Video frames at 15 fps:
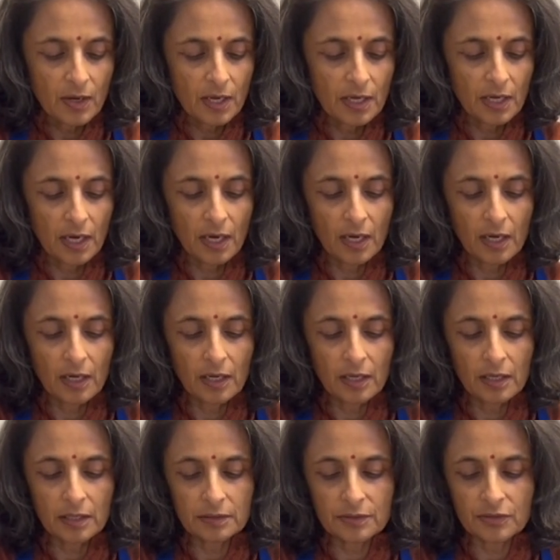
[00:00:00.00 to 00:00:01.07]

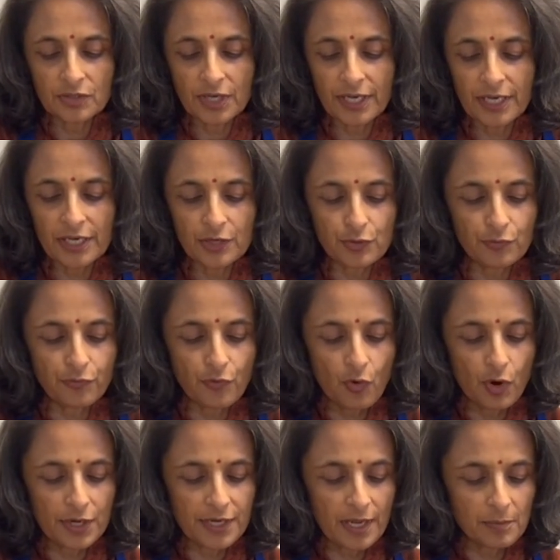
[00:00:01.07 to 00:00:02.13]
3 to
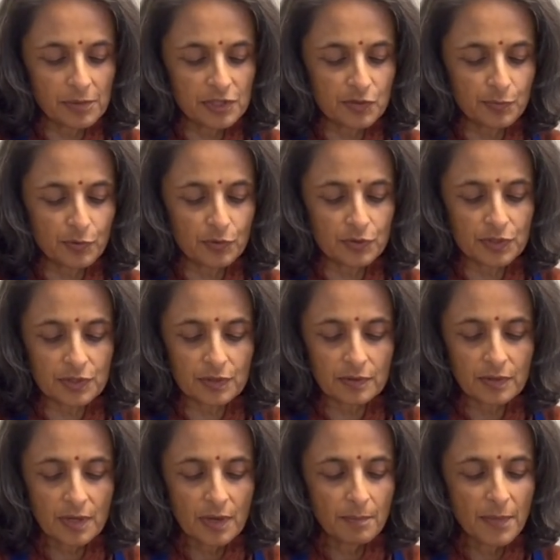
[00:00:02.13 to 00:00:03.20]
4 tablespoons,
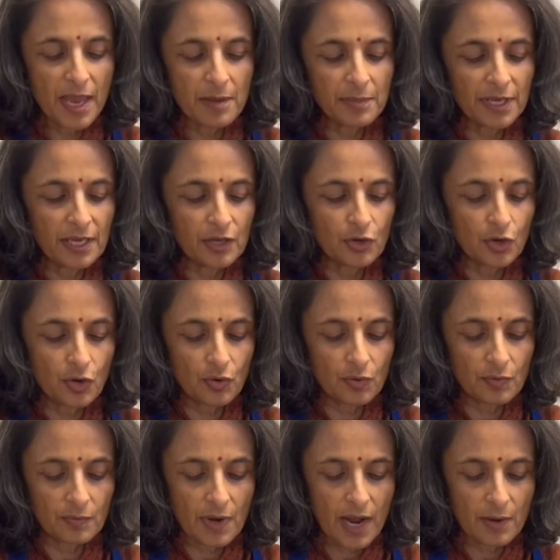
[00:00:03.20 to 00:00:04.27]
maybe,
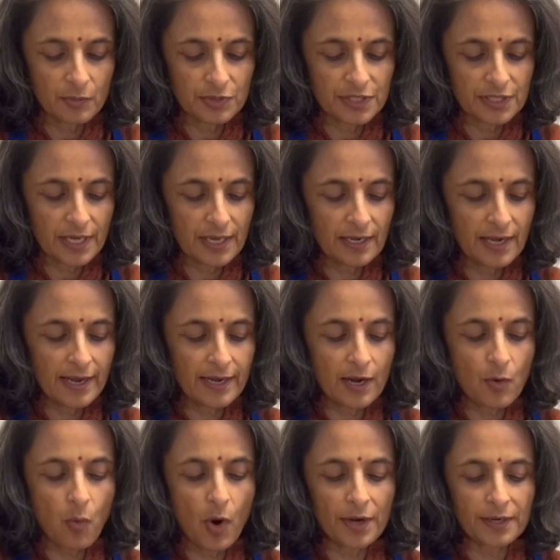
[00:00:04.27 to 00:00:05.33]
I would say like a
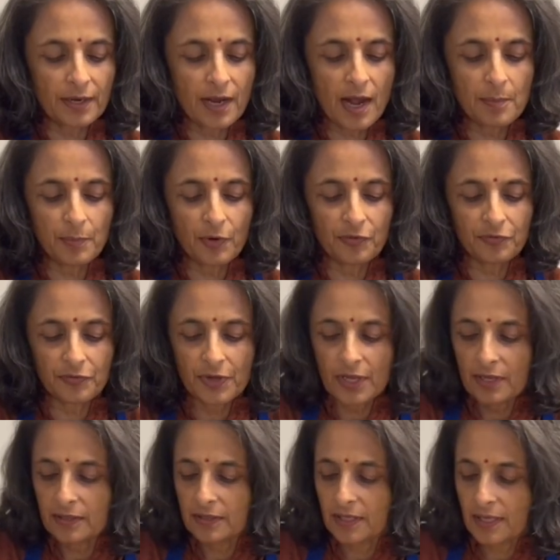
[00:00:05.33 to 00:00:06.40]
quarter cup of
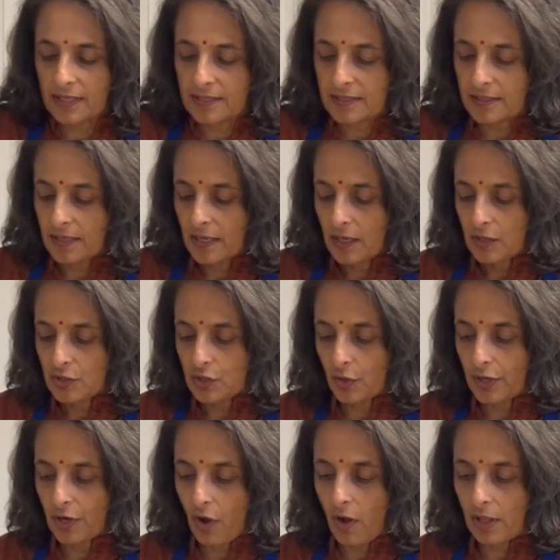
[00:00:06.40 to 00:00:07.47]
this, so
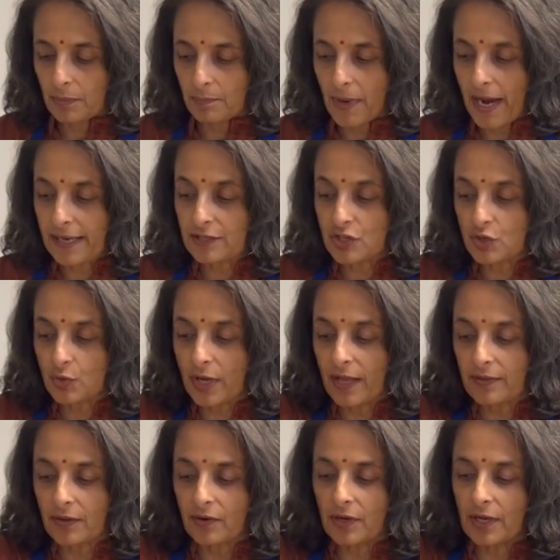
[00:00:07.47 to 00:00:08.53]
it all binds
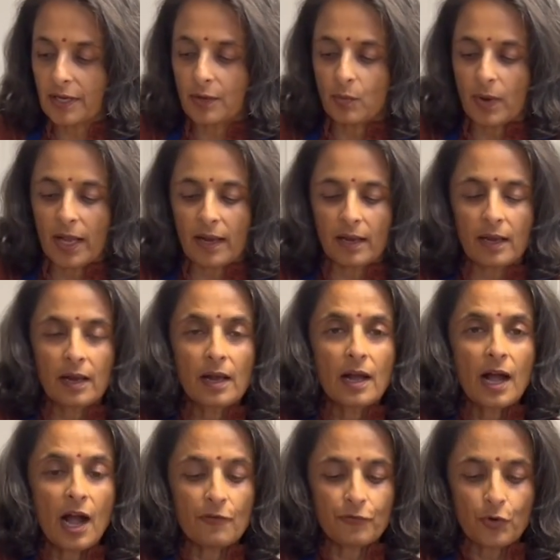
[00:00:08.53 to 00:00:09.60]
together really well.
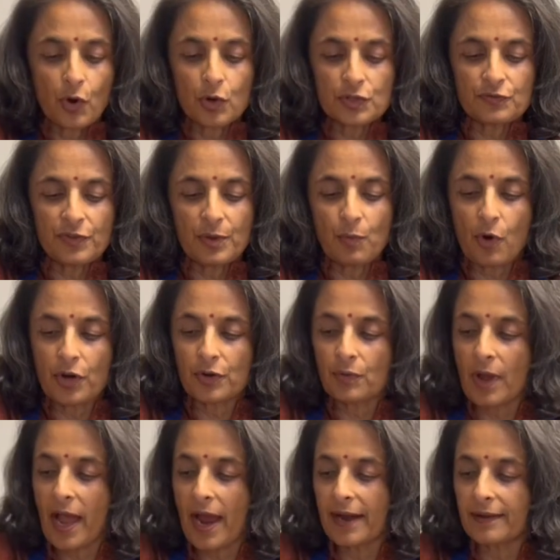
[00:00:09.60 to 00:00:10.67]
Of course, we want to
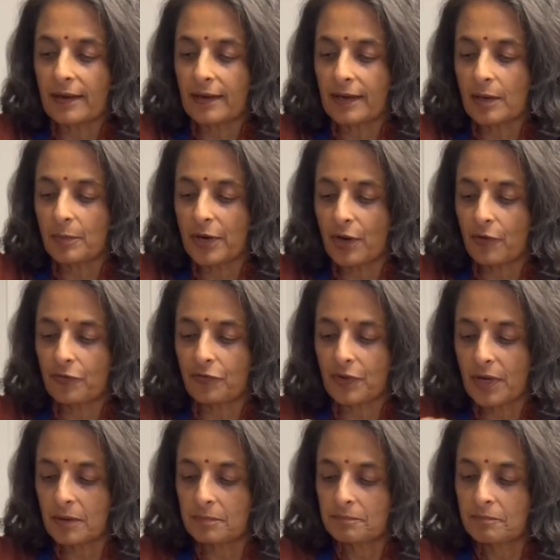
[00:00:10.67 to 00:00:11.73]
add a little bit of
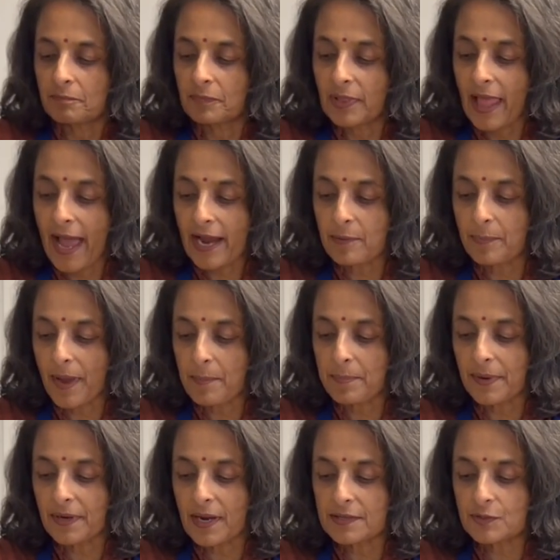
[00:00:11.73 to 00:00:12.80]
black pepper
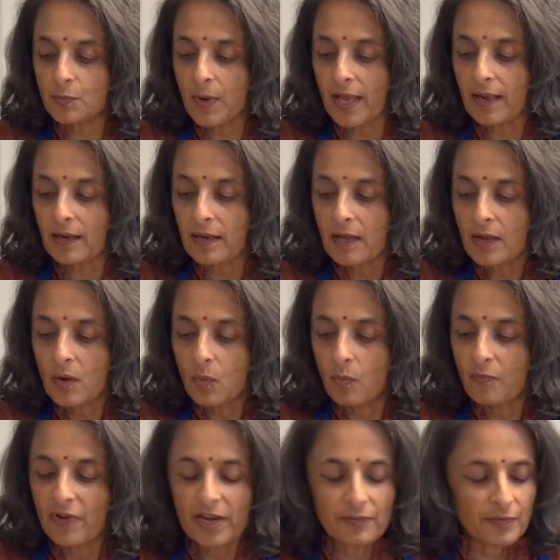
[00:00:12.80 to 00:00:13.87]
as well
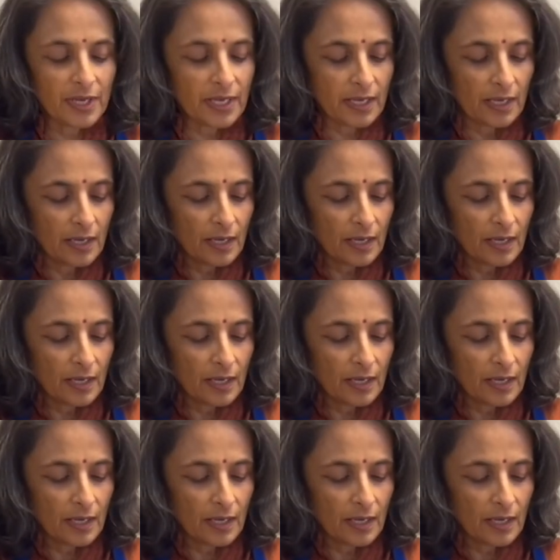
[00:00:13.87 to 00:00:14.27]
when we,